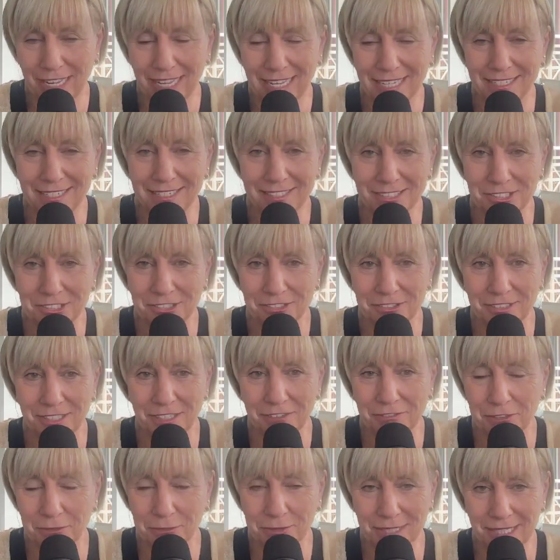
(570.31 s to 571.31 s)
And sure
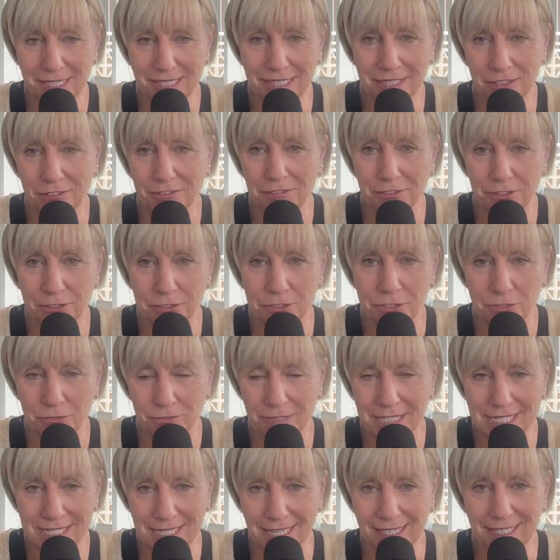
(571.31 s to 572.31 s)
enough, it was like in the first
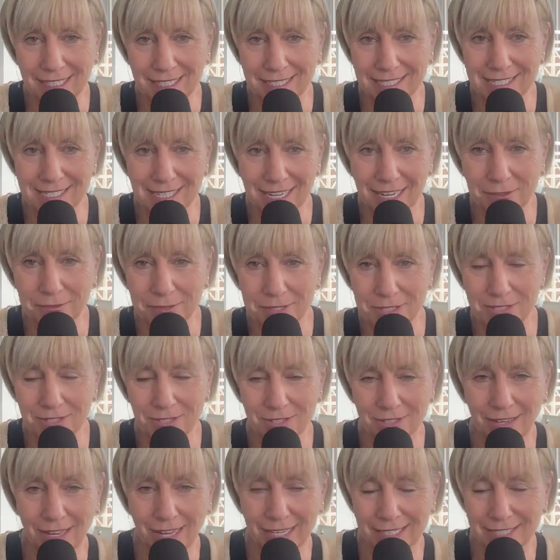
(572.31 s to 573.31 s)
three seconds, I was,
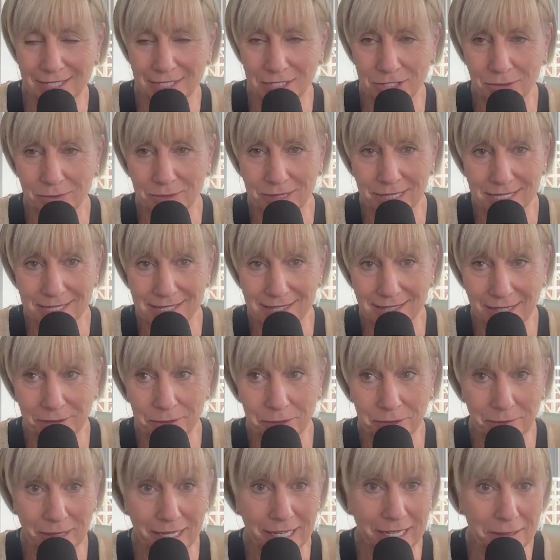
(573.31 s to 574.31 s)
I guess, doing this thing
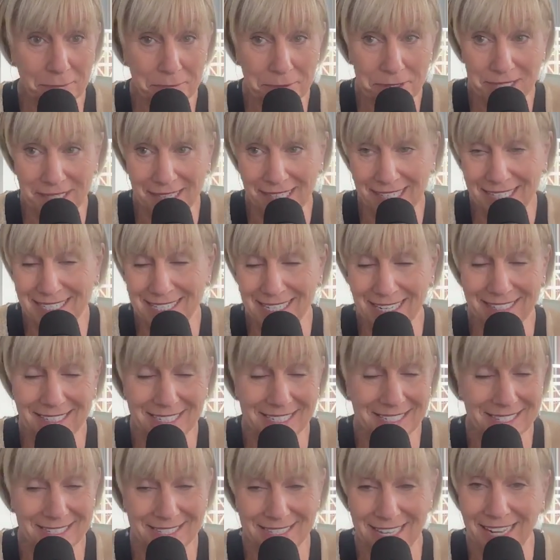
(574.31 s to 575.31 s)
with my hips. And they said,
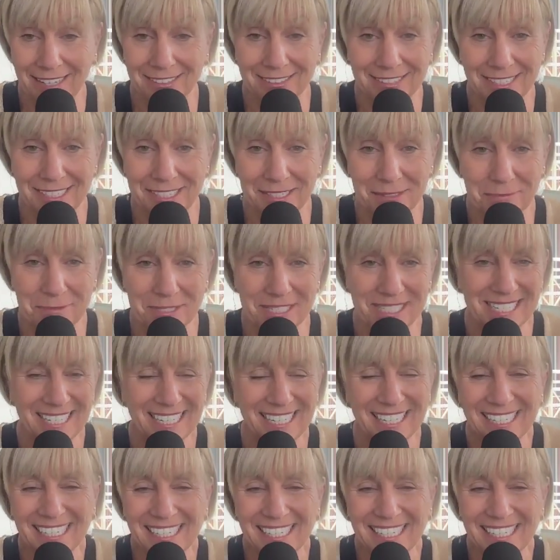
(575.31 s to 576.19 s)
this is the Helen hips.